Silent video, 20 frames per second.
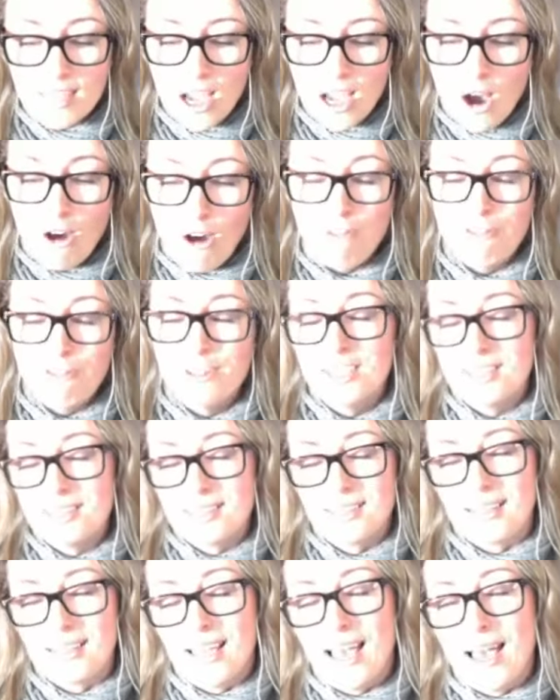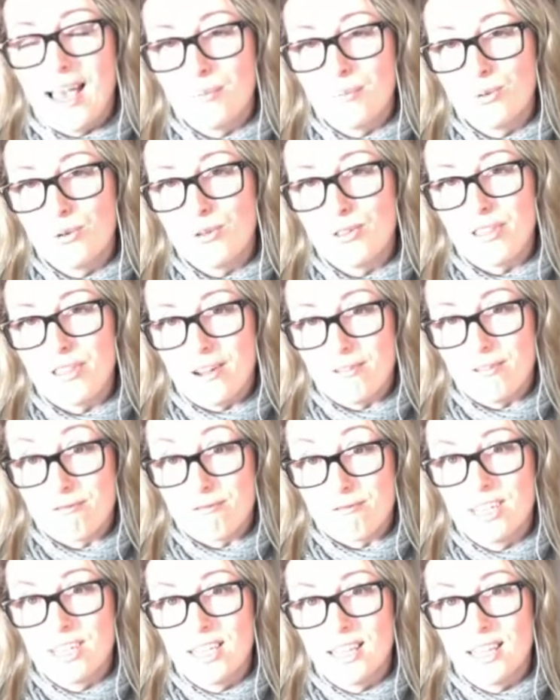Often it's the gamble that
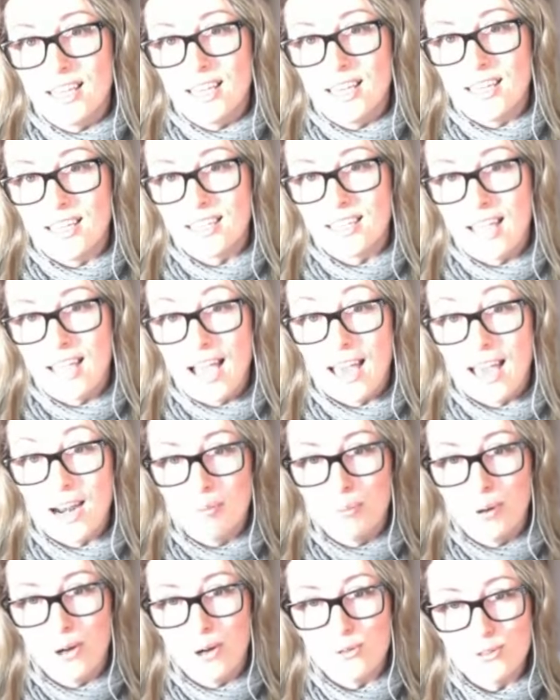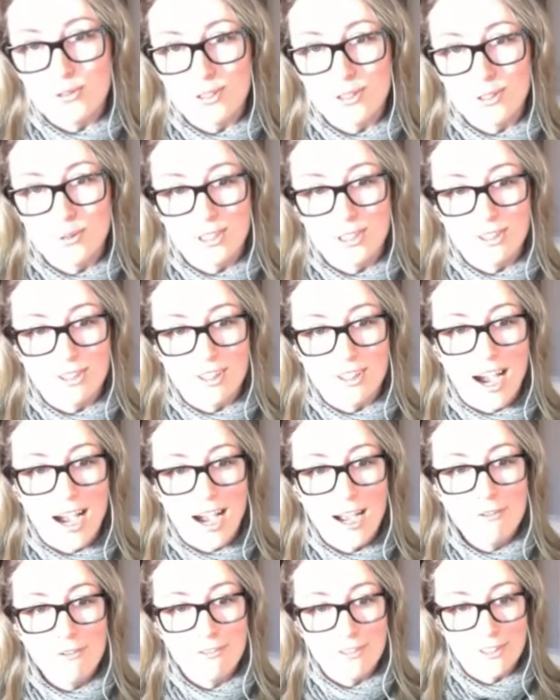really catapults you in your
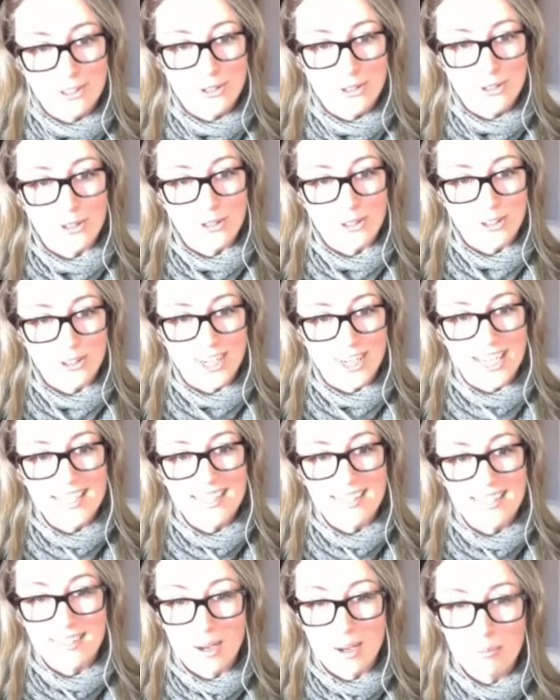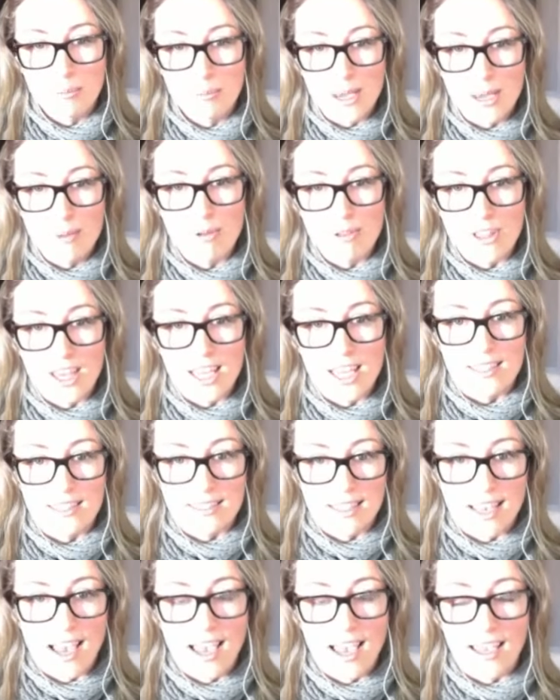life and your career. So some people then
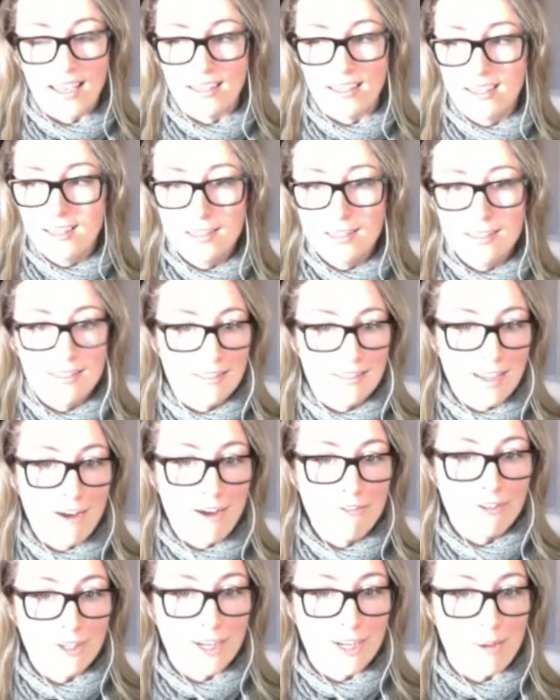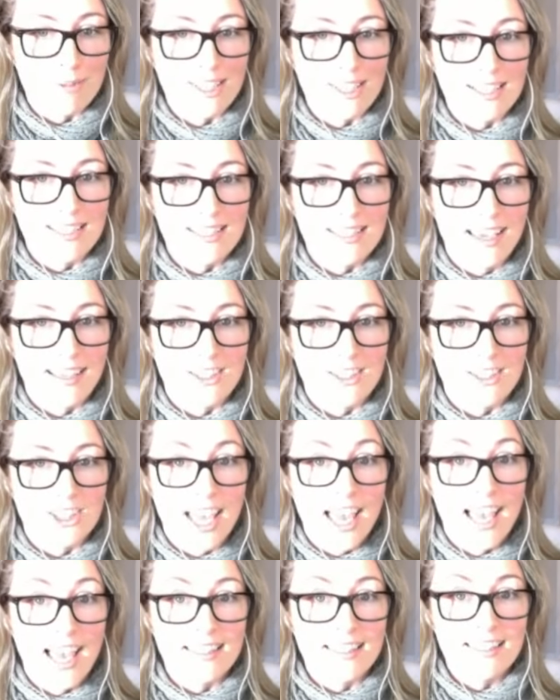say, stuff it, I'm going to take a
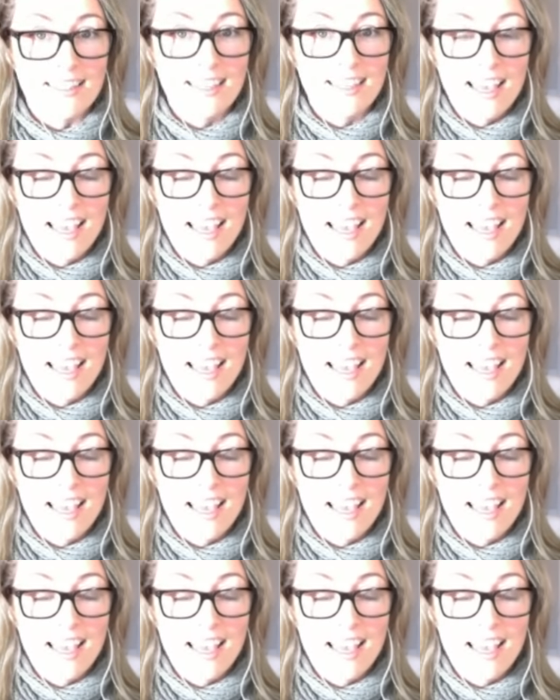chance.